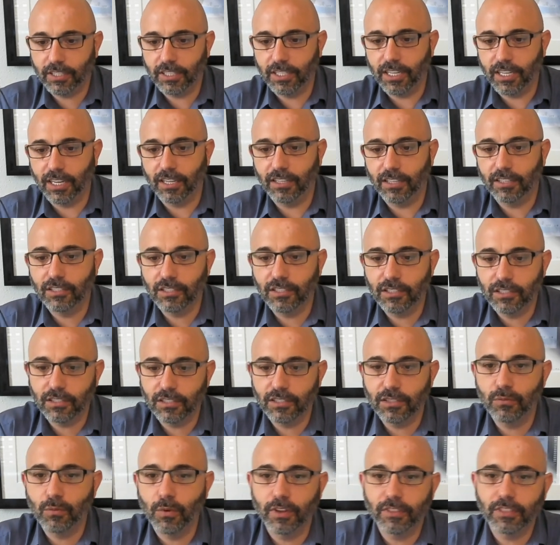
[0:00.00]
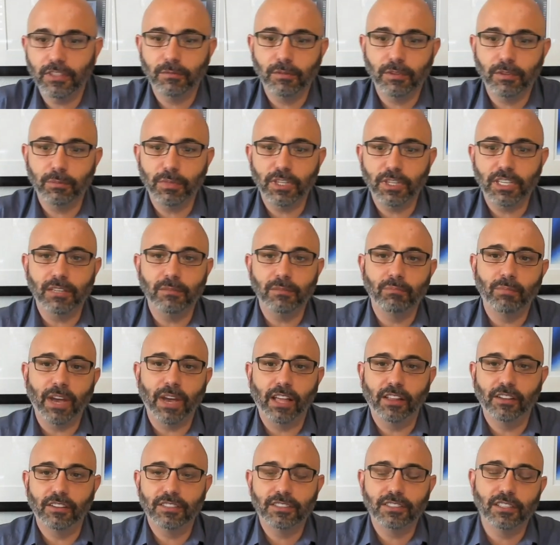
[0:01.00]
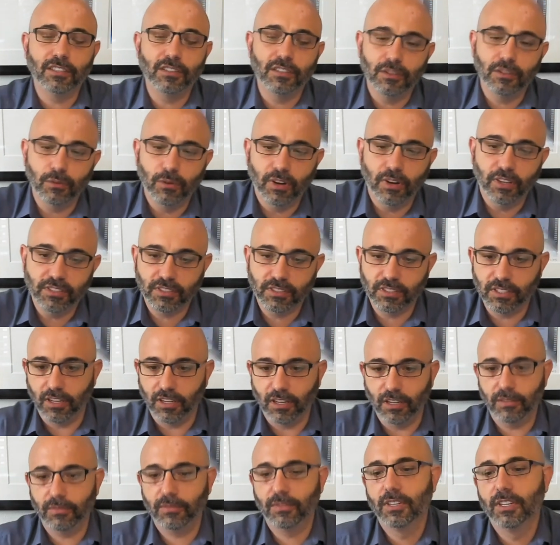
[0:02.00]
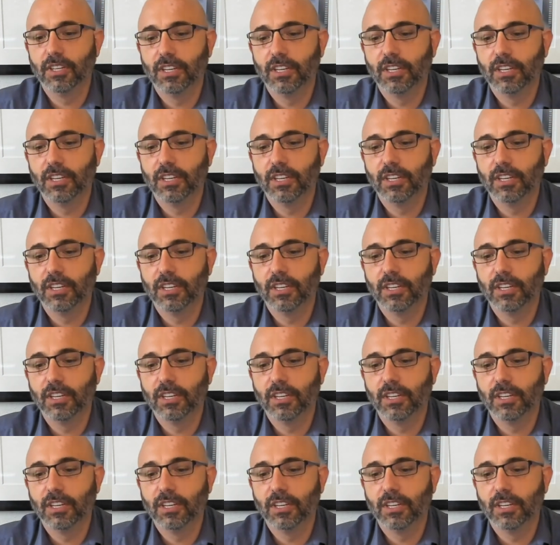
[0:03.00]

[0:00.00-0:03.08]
Yet you want them to be balanced and nuanced enough